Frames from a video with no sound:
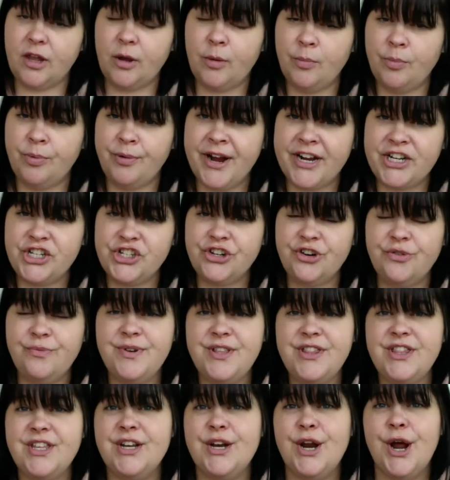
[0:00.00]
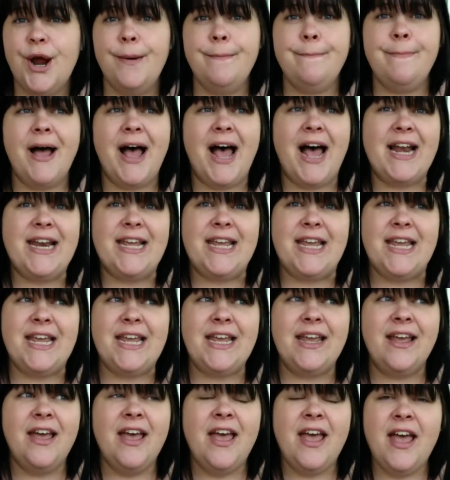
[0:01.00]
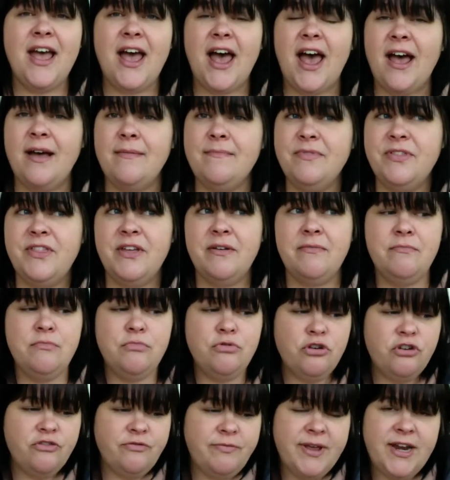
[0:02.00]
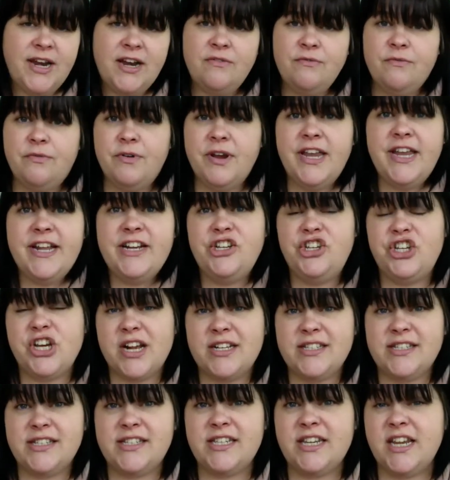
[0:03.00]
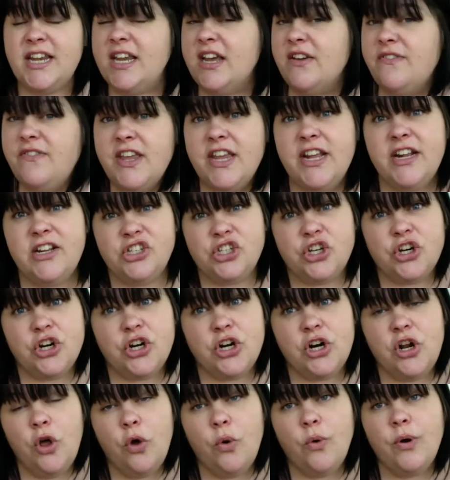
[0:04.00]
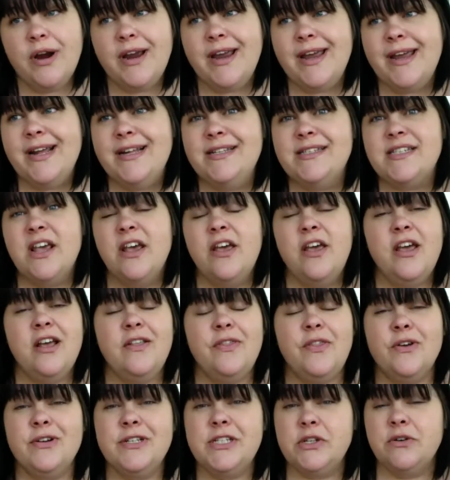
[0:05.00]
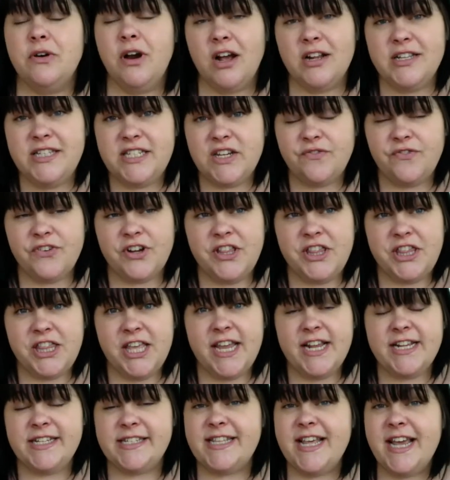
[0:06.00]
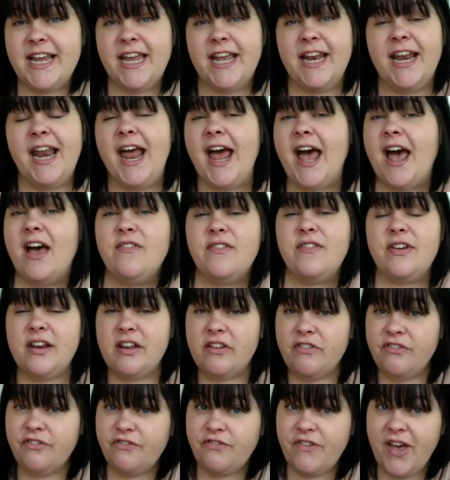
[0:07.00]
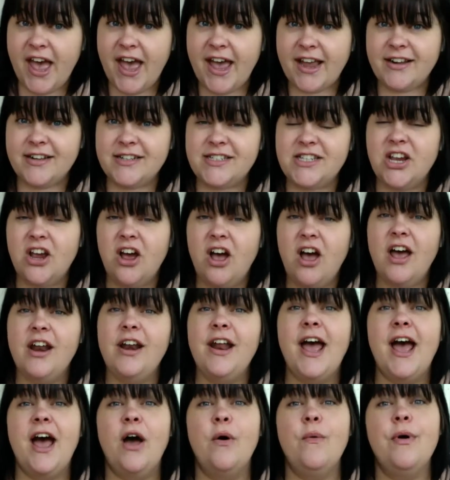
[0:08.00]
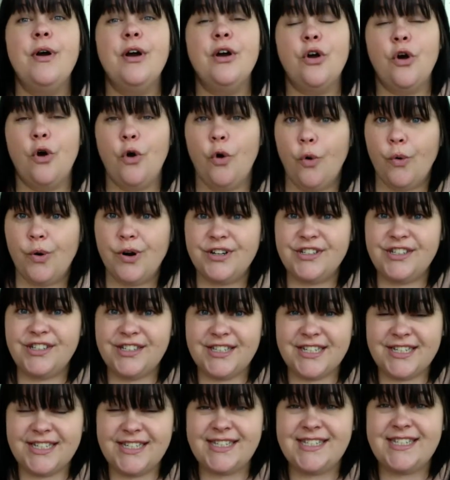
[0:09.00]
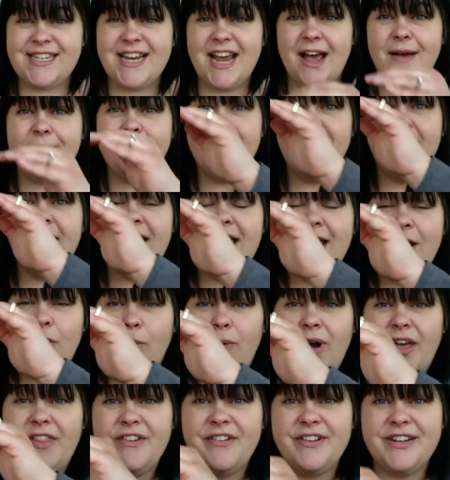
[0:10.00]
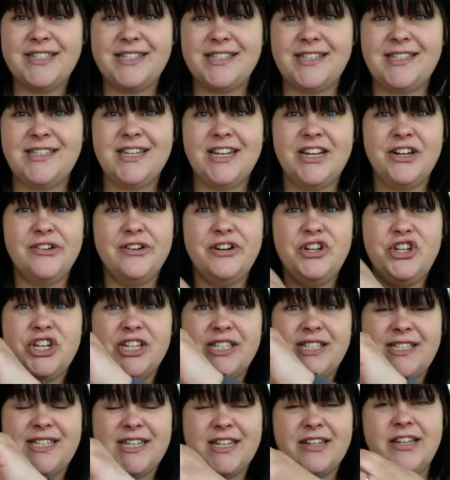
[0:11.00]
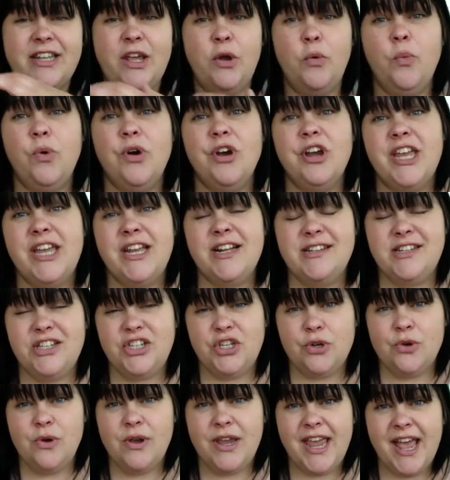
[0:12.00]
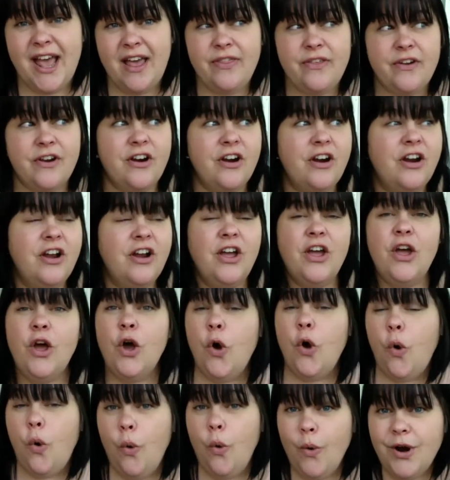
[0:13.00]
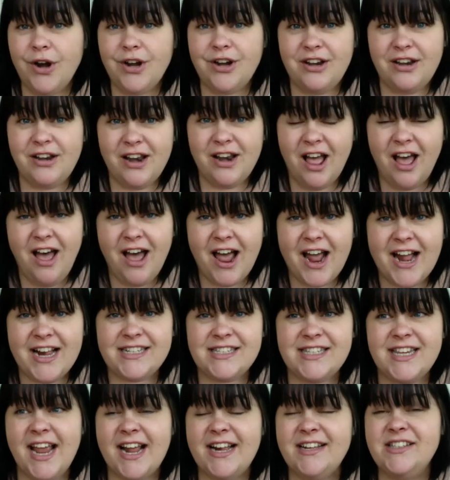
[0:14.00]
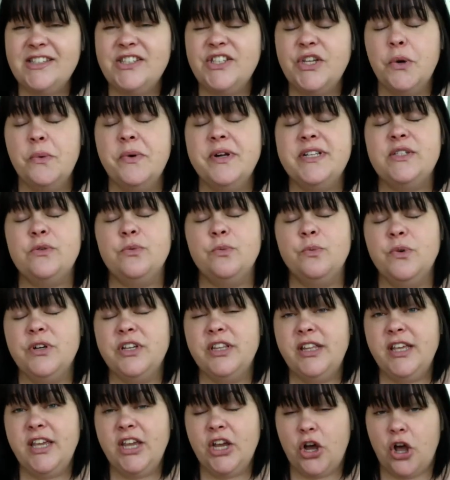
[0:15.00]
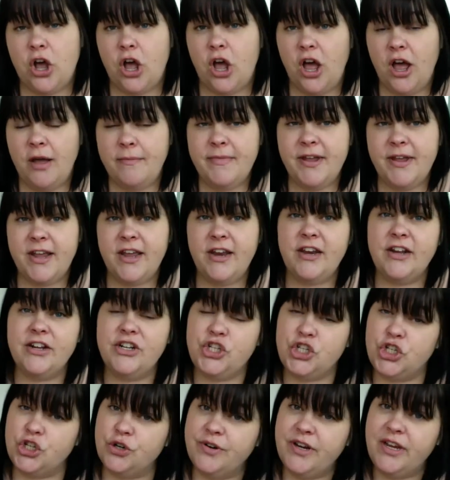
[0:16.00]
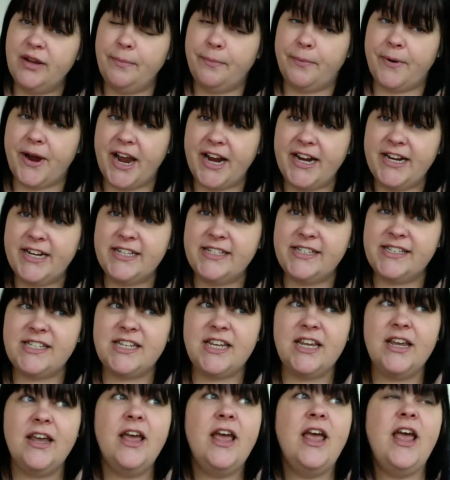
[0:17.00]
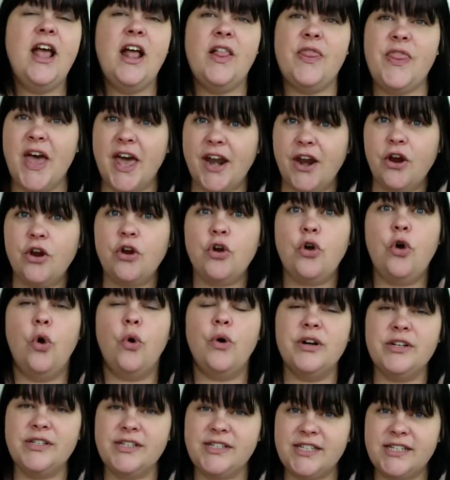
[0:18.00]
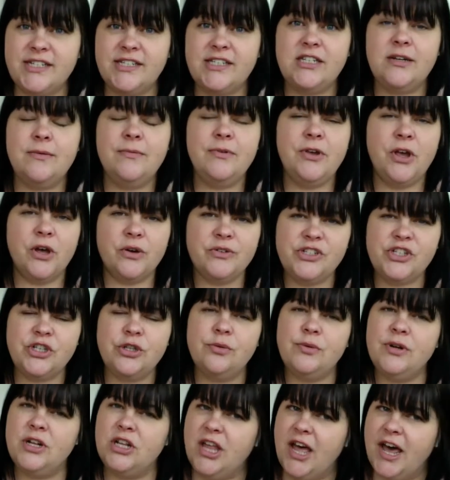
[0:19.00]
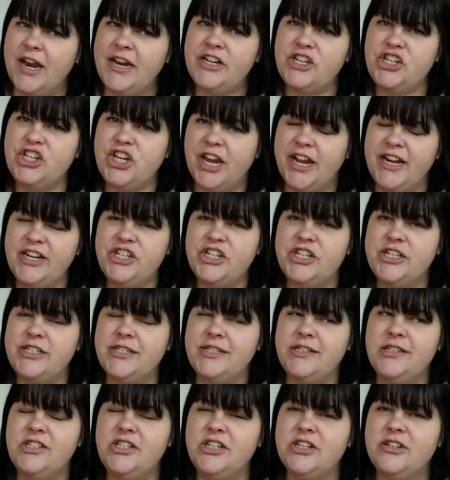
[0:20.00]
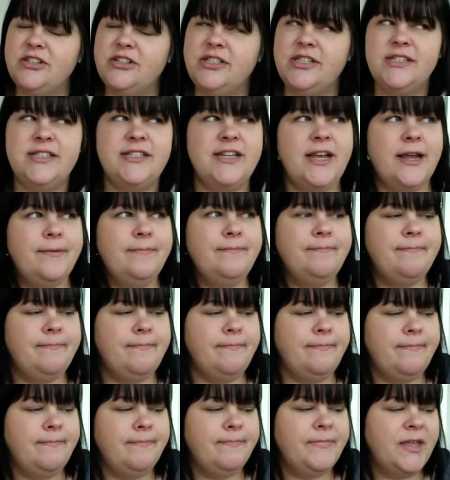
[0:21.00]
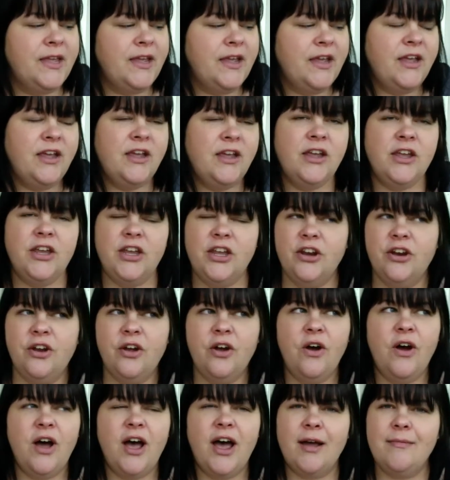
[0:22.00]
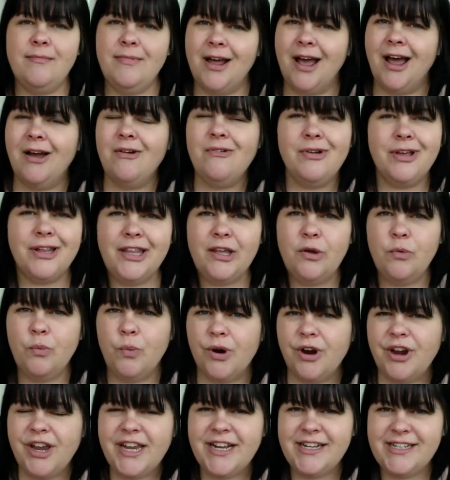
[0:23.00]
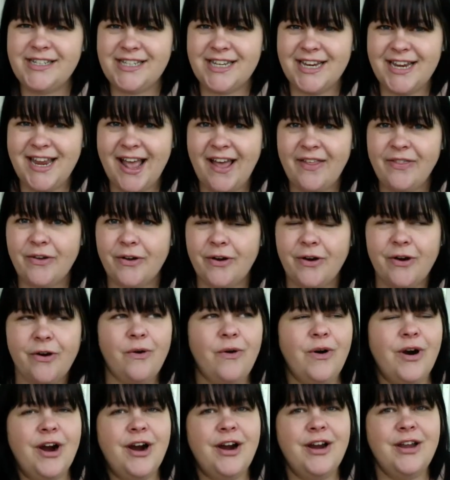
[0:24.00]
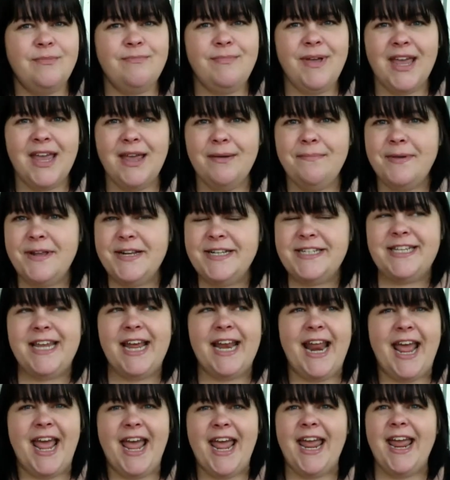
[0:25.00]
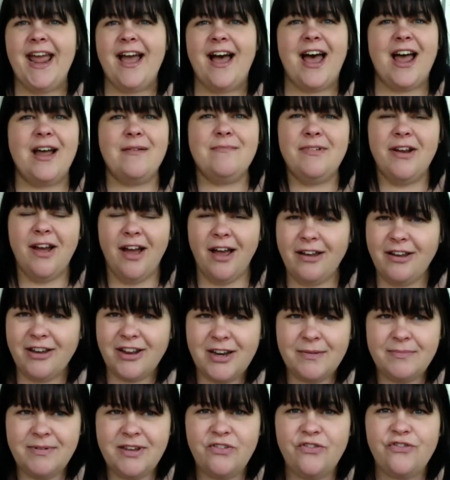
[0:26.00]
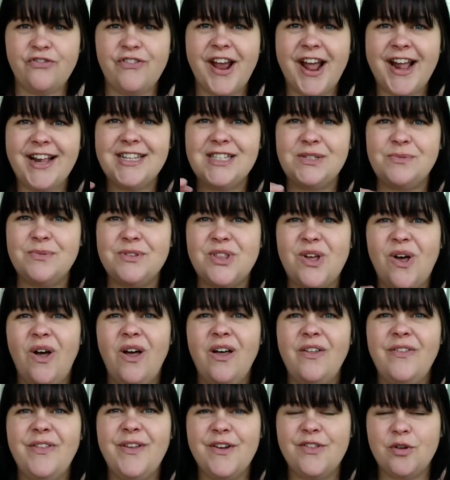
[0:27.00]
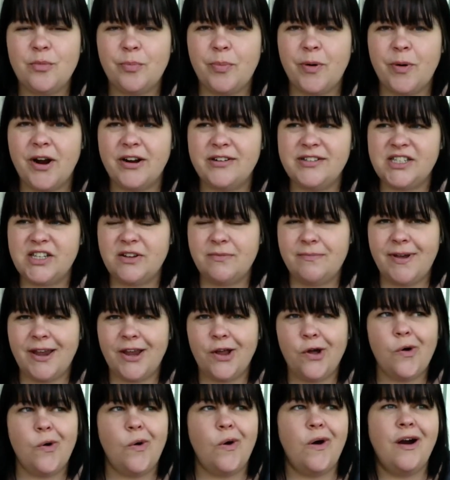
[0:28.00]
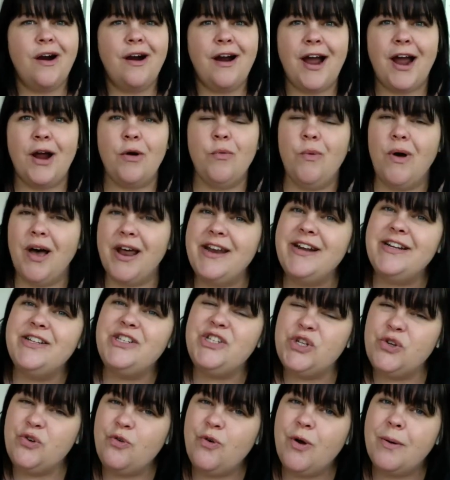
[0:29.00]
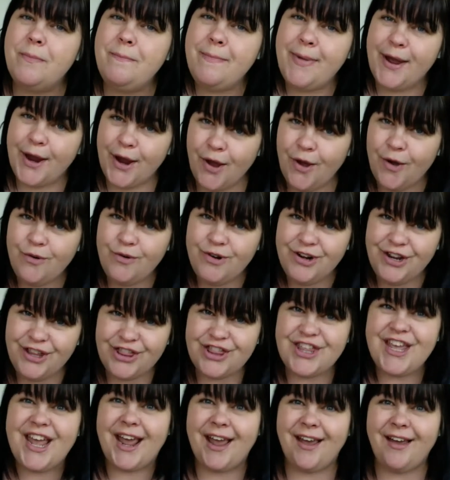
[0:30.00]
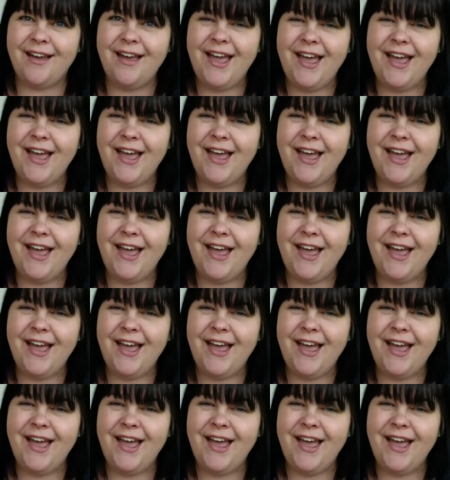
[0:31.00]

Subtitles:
pressure within our body, the movement and readjusting of internal organs, those are all different things that can have an effect on how our core system, whether it's synergistically working together or not. And so it's really common during pregnancy that our core system goes through a lot of changes and starts to say, you know, I'm not really working together, or maybe today I'm not going to be friends with all the other parts of my core. I want to do my own thing.